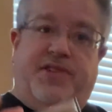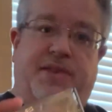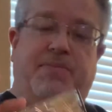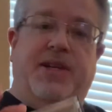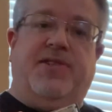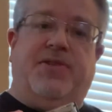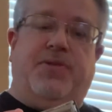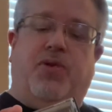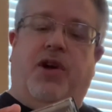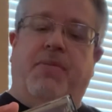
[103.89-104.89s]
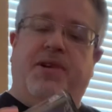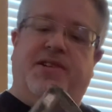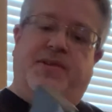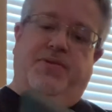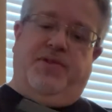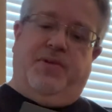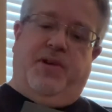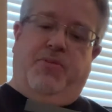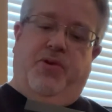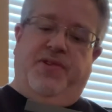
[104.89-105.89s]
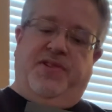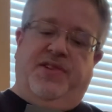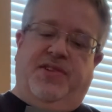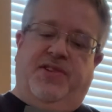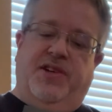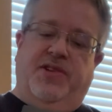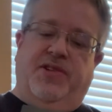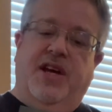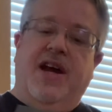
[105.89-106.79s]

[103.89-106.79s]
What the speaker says: It meets the requirements. It was more than 6 years.